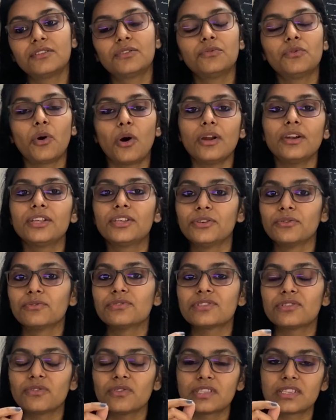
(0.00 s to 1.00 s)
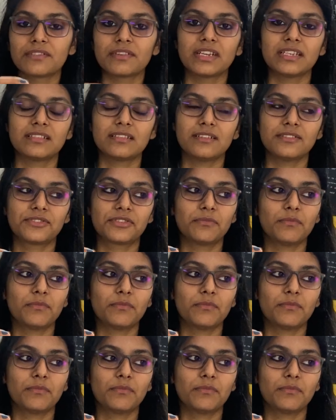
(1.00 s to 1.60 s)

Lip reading: Do not use those erasers.